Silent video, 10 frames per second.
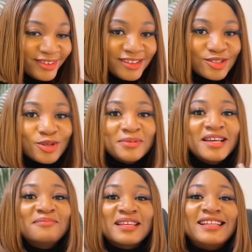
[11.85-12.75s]

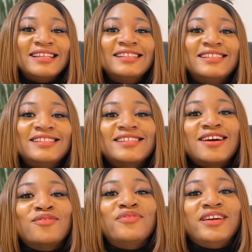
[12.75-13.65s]
Sometimes I need this
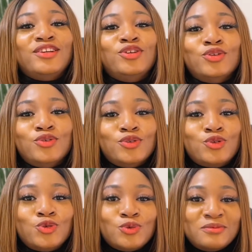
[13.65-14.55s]
caffeine,
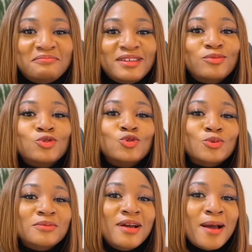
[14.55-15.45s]
to be able to
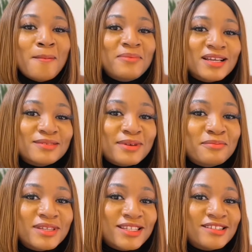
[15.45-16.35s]
pass my
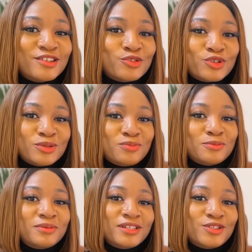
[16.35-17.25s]
message across
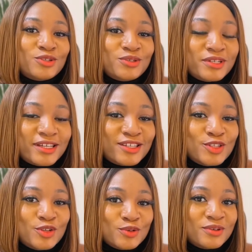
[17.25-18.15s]
properly to you guys.
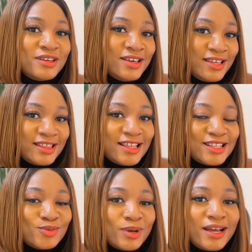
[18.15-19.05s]
So
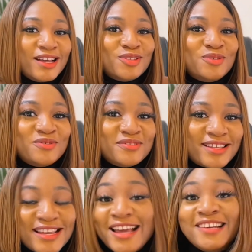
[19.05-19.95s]
that's why I had to do
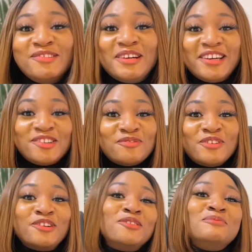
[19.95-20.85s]
that. Anyway, you're
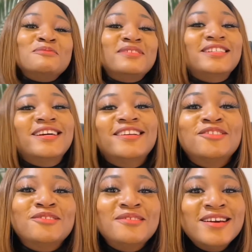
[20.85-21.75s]
welcome to my
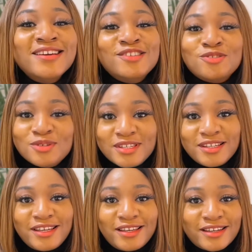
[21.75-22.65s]
channel.
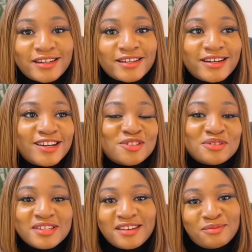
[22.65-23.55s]
Susan here, and
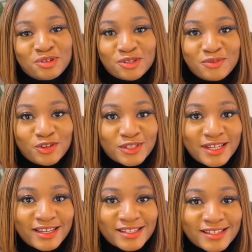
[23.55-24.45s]
today I'm going to be your
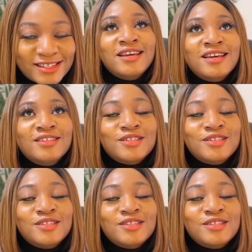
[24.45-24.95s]
tech sis.